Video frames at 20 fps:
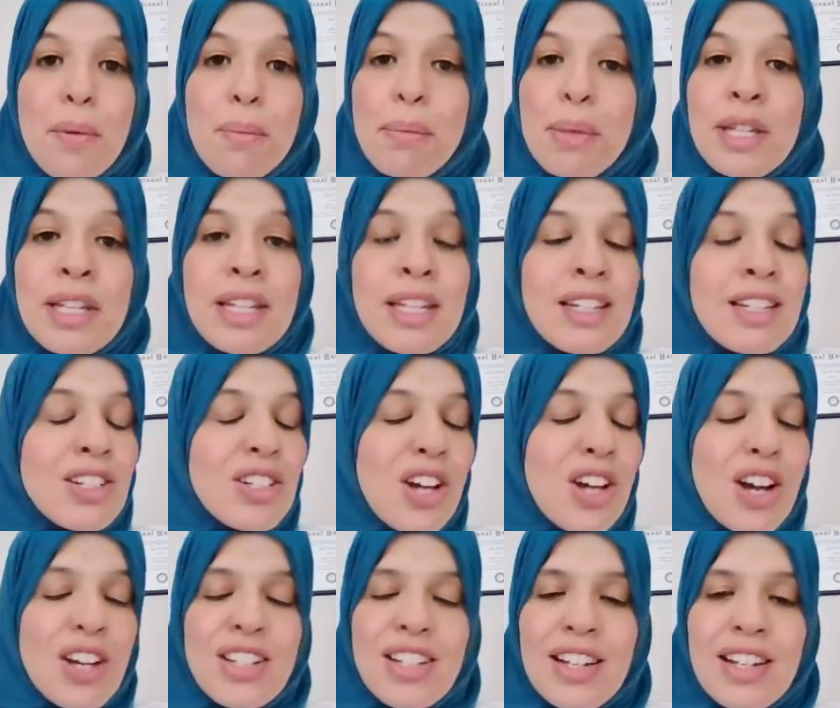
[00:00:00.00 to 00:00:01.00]
being a
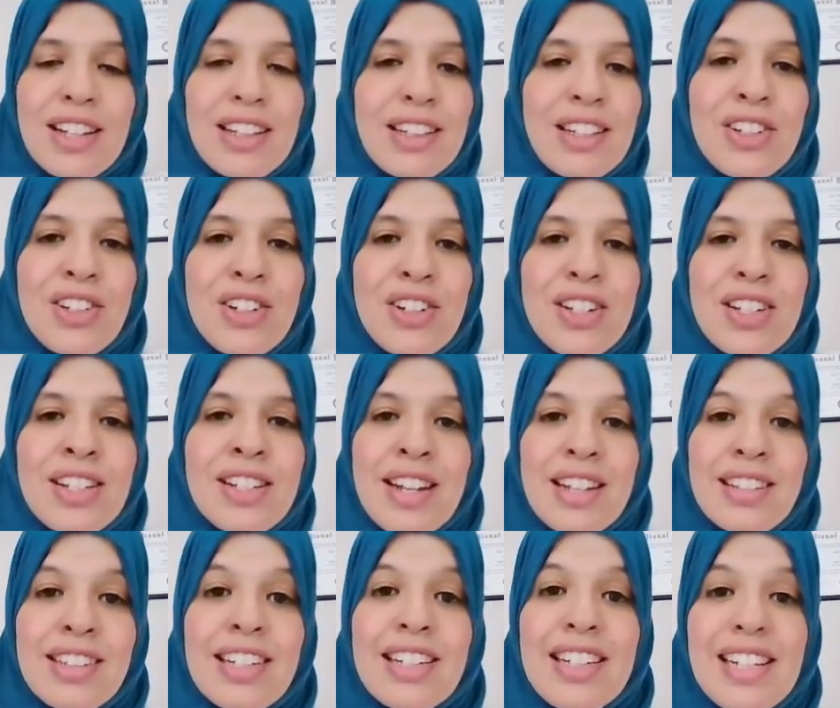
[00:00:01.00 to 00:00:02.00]
toxic leader is
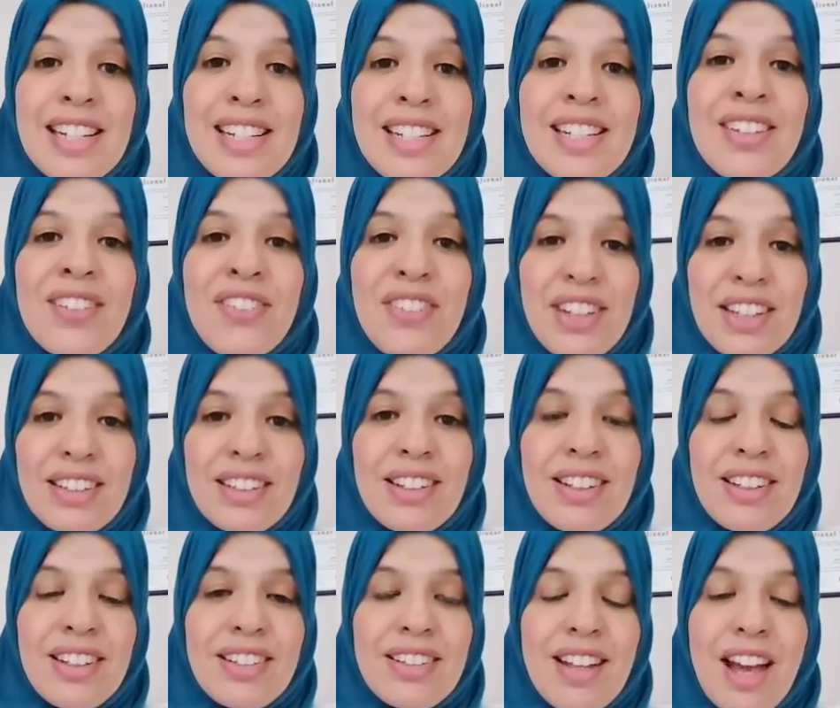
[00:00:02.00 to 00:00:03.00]
not an easy feat.
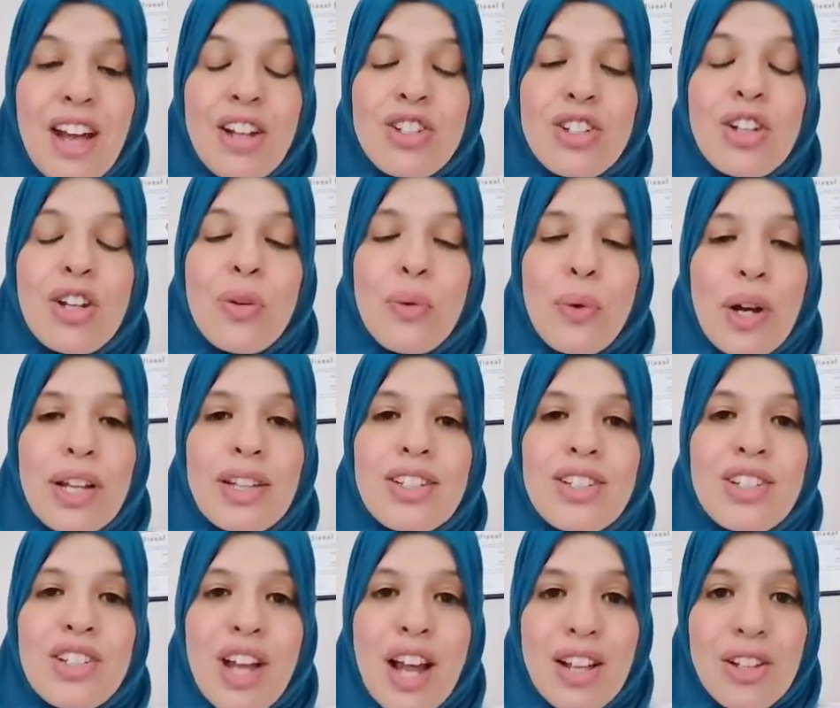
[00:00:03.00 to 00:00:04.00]
It's actually quite
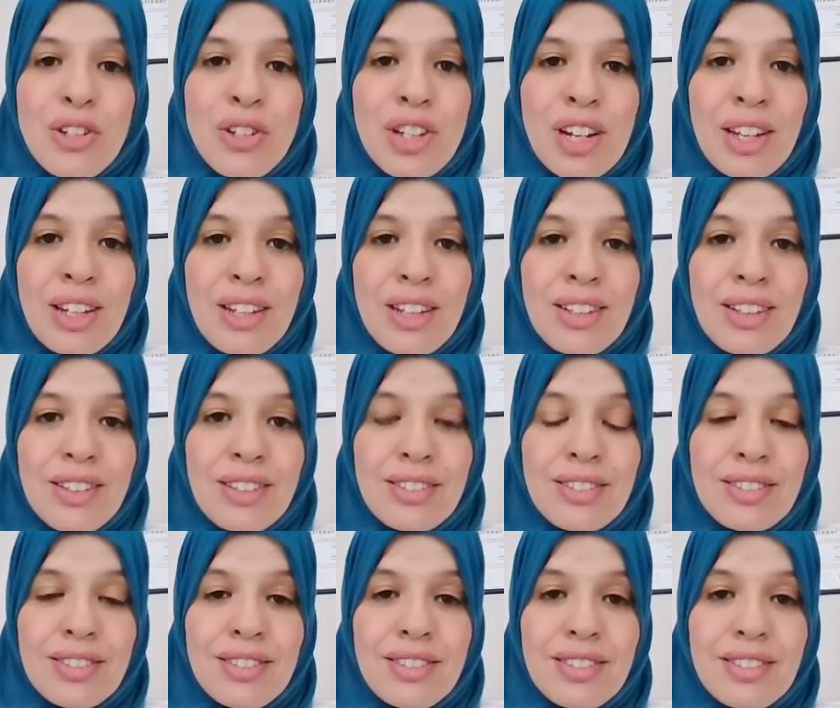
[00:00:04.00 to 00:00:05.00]
challenging.
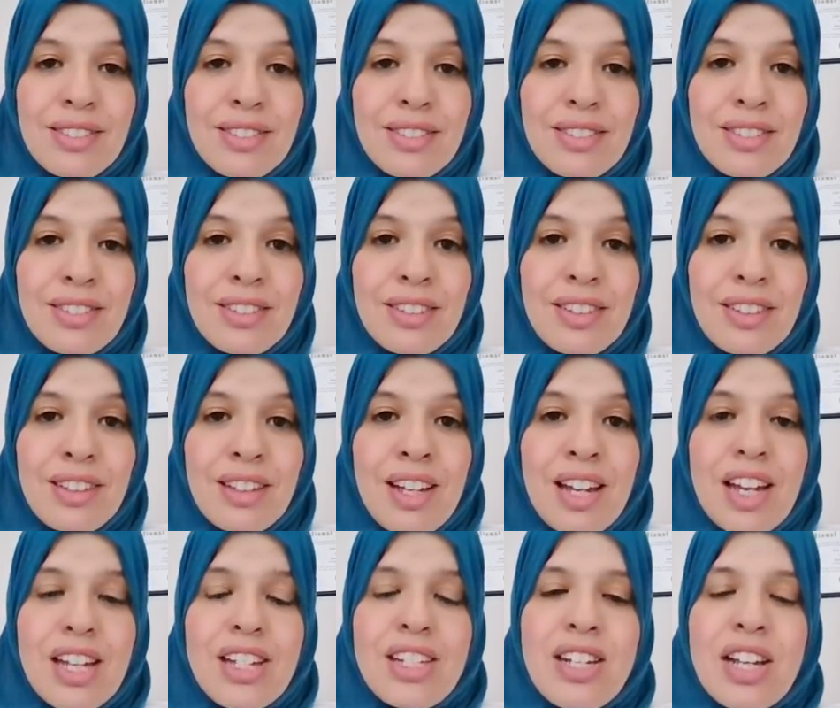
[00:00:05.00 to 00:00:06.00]

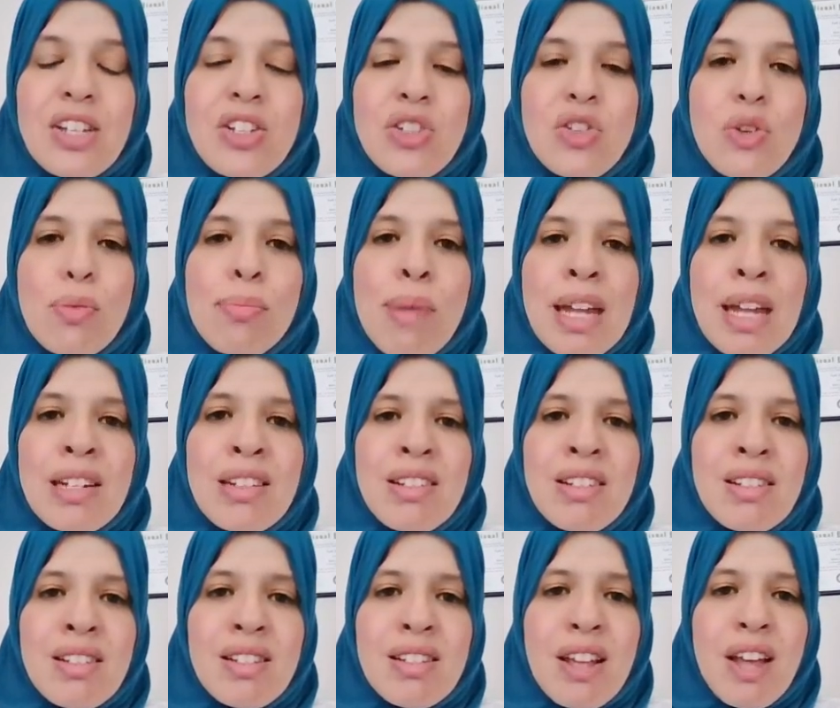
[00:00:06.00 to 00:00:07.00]
It takes
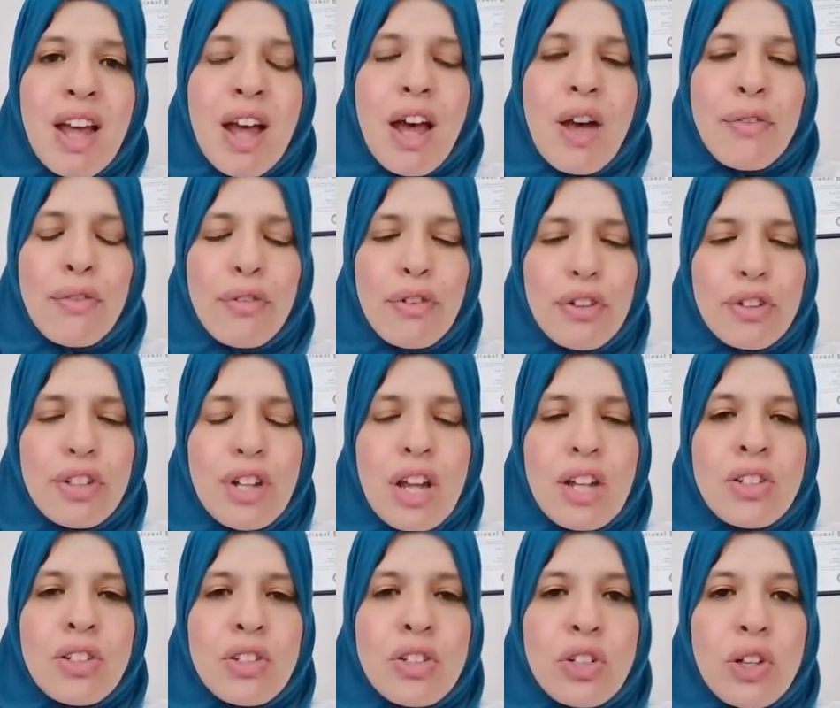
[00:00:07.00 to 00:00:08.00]
tremendous effort
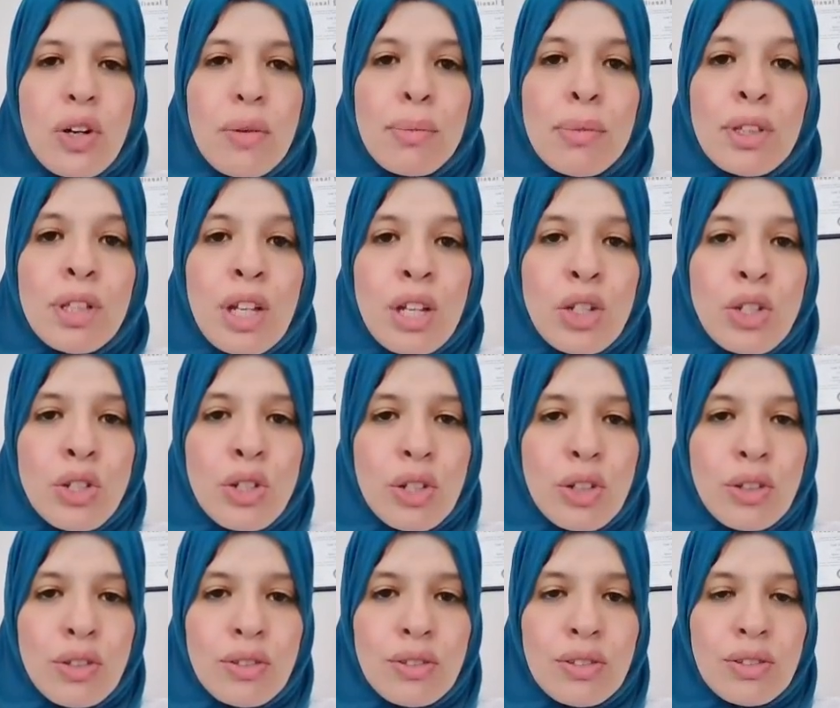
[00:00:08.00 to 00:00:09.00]
and
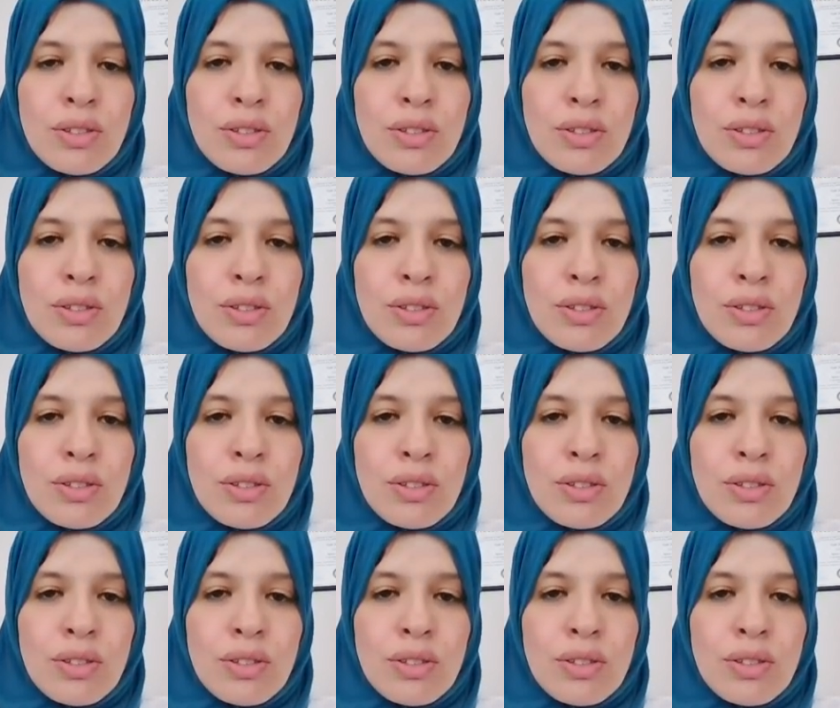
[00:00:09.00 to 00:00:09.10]
determination